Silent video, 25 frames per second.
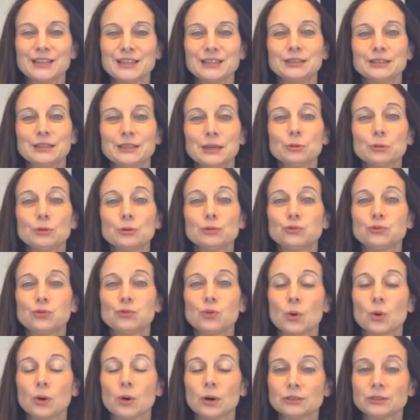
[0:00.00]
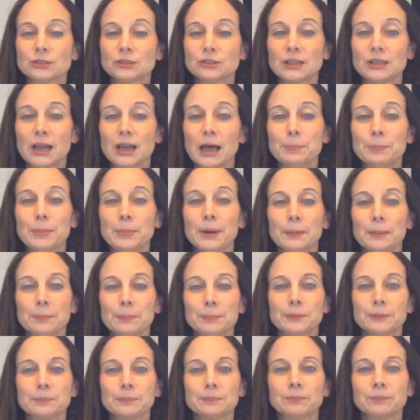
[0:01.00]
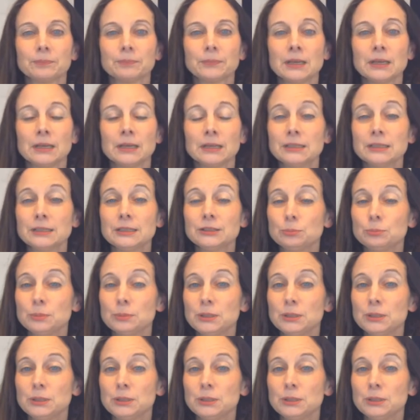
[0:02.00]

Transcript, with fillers: number 4, stop up. This